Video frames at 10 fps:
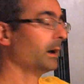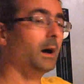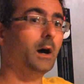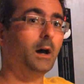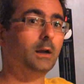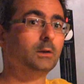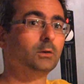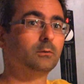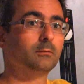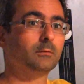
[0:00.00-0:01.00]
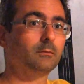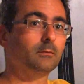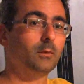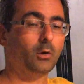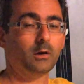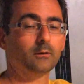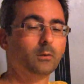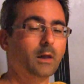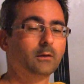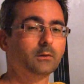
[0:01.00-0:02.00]
you
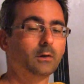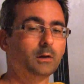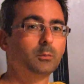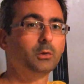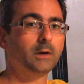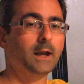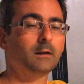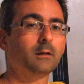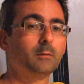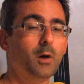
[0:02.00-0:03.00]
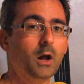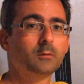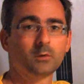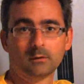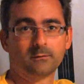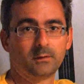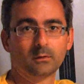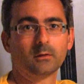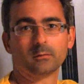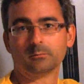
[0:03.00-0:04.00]
put your hand at the bottom, you can
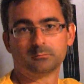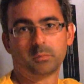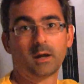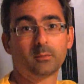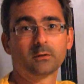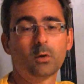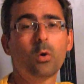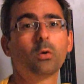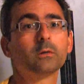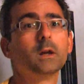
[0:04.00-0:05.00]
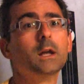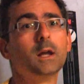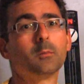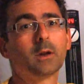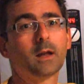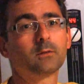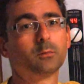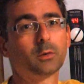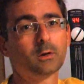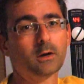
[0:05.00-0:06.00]
feel the pipe is cold. But as
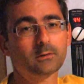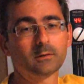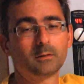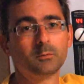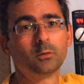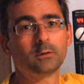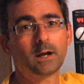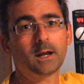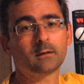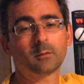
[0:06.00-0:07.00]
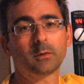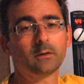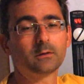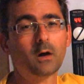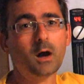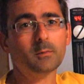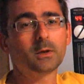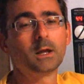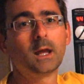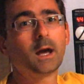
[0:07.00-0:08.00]
you progressively move your hand up at the top,
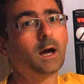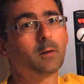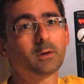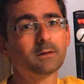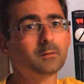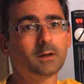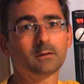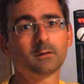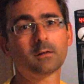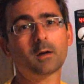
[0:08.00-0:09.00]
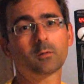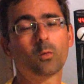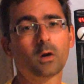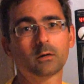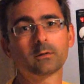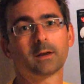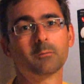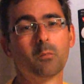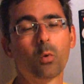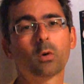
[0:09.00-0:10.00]
by the time you get to the top, the water is
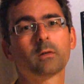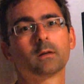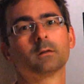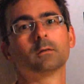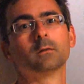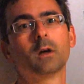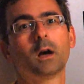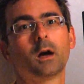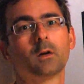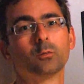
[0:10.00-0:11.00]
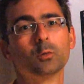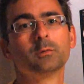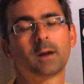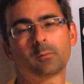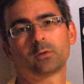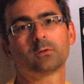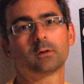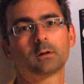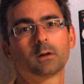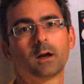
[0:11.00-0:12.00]
like more than room
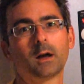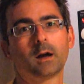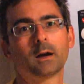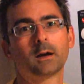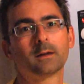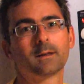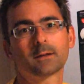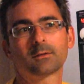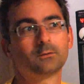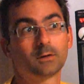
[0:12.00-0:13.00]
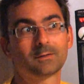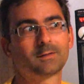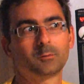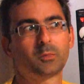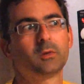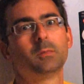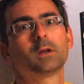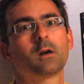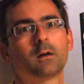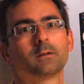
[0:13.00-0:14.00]
temperature, and that's just simply
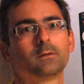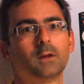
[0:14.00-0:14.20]
because